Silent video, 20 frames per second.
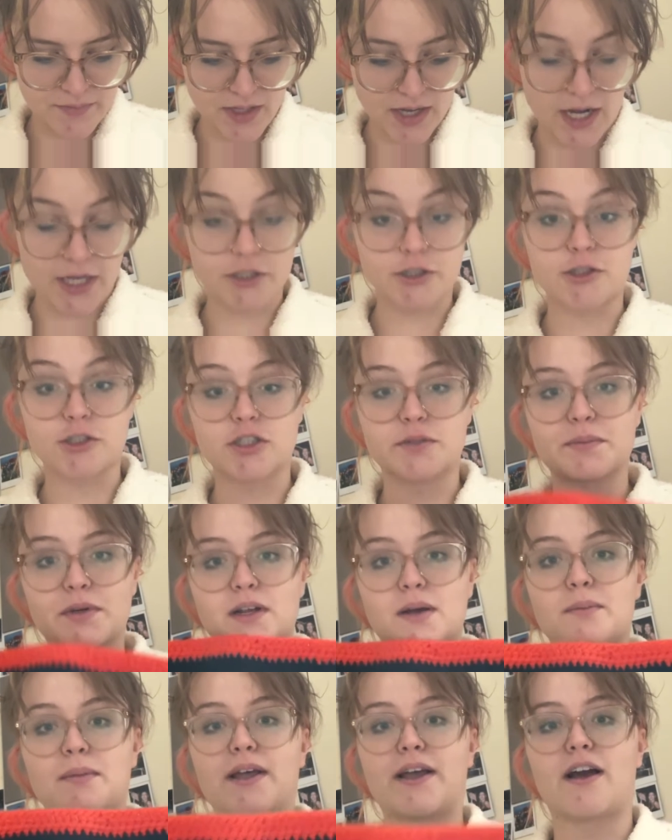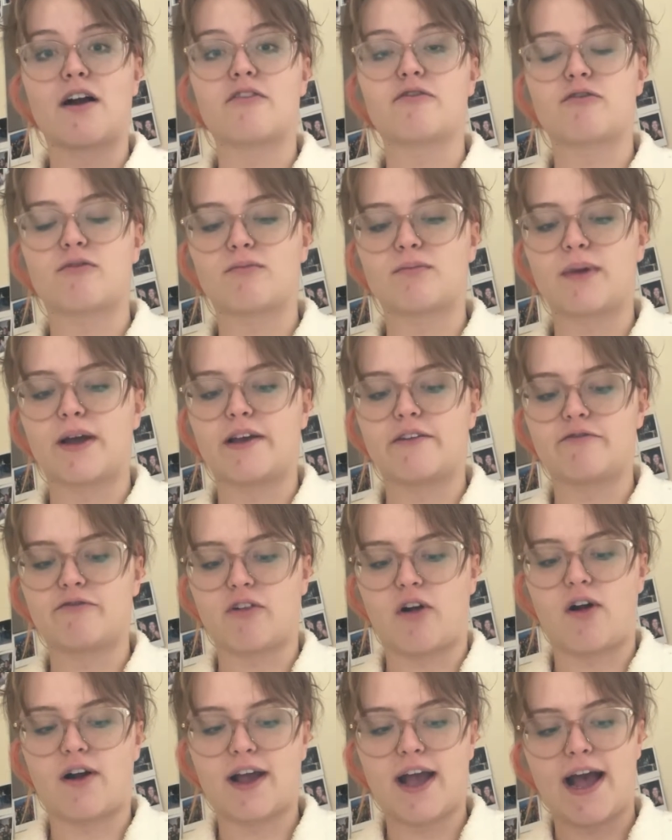I just put up like my
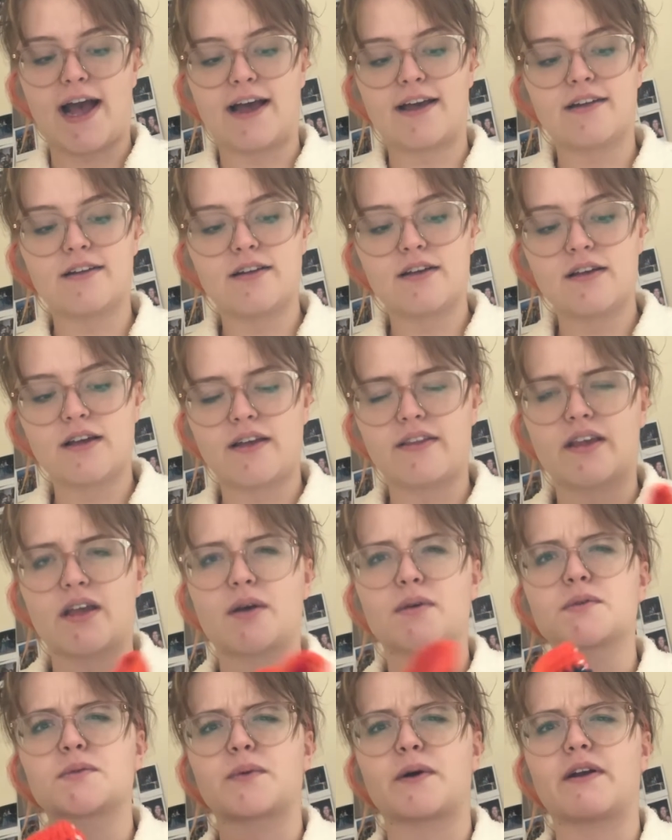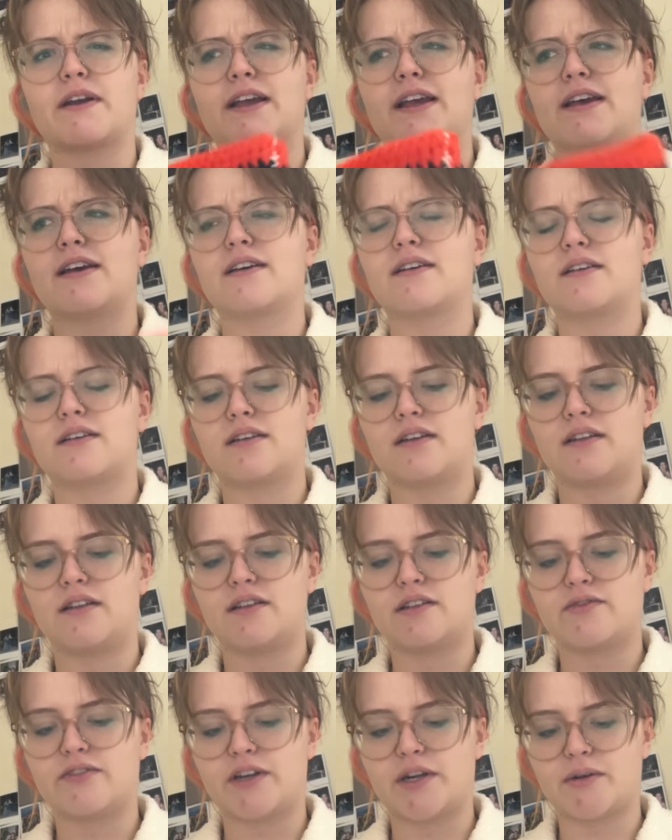frog hat. I think I was wearing it in
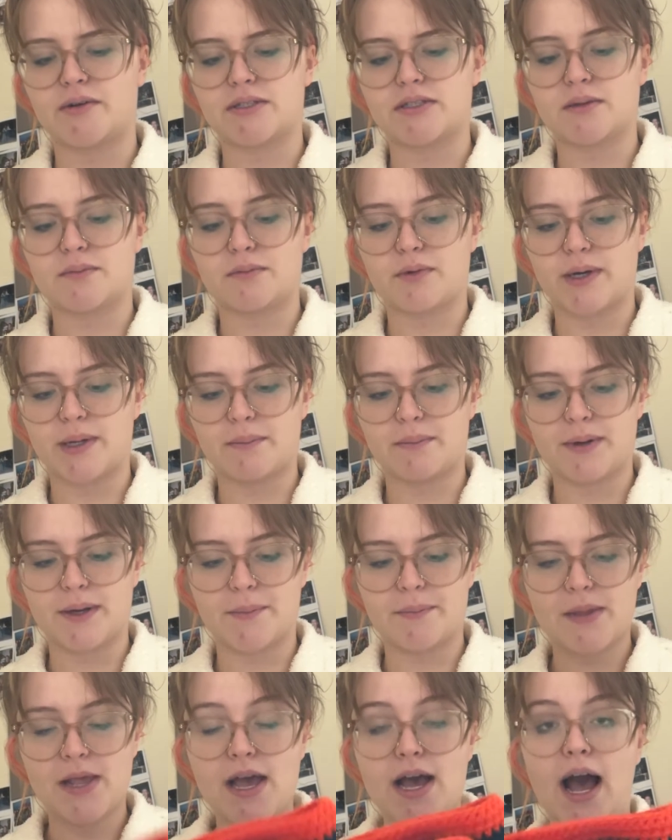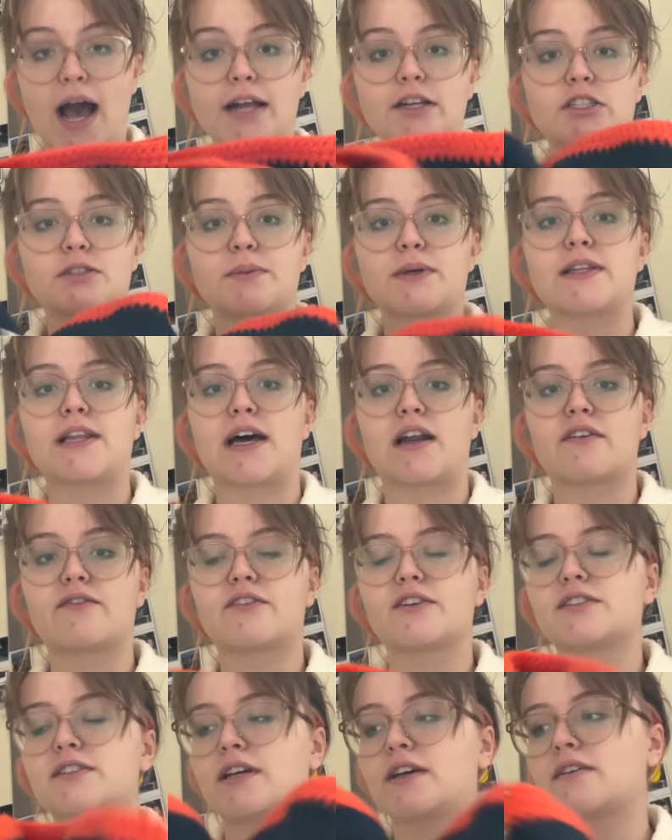this video at some point, but I just put that up
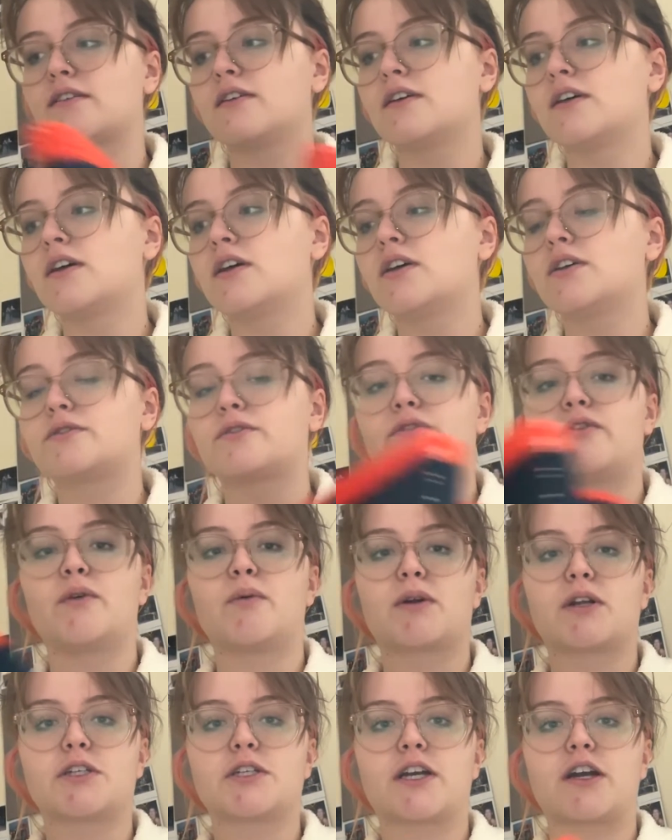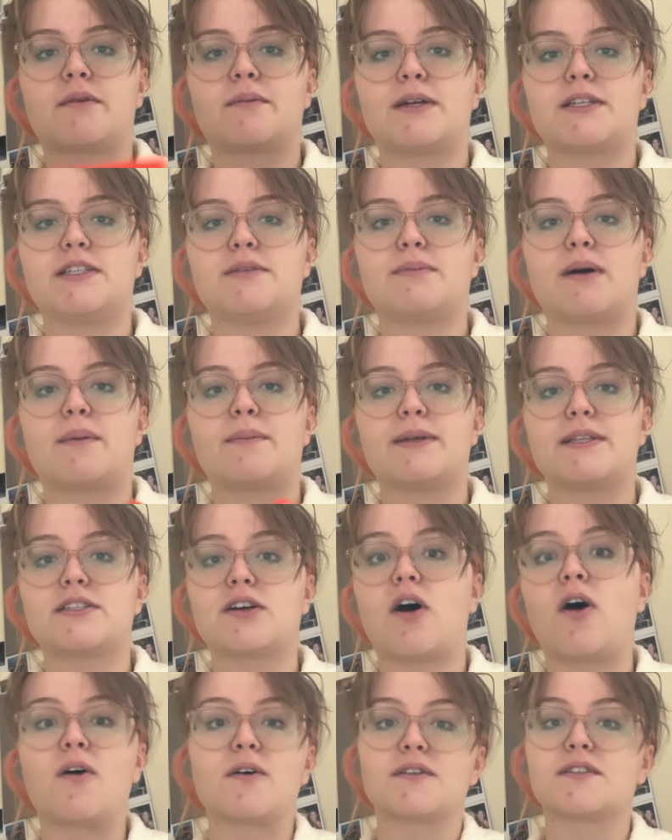for sale. So if you want to check out my Depop, it's
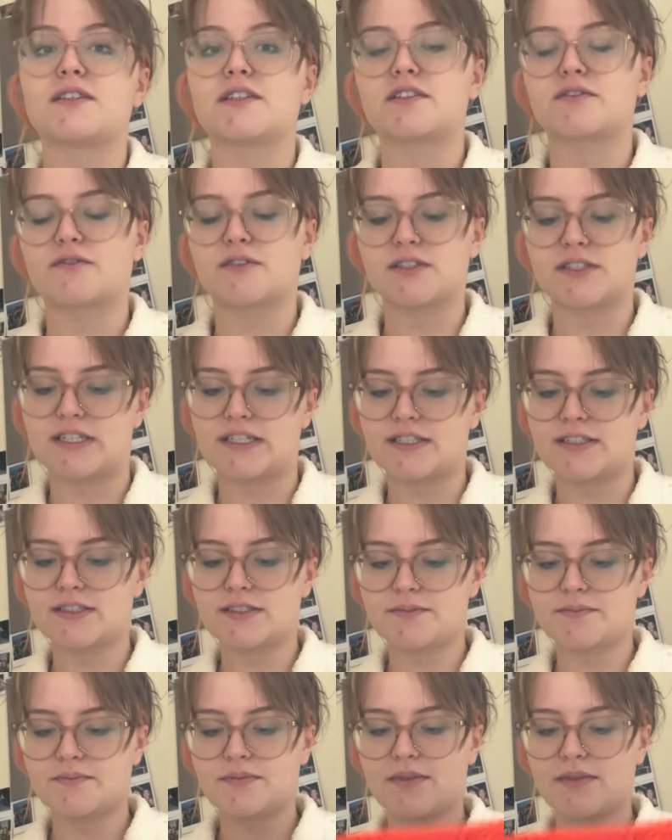haul 646.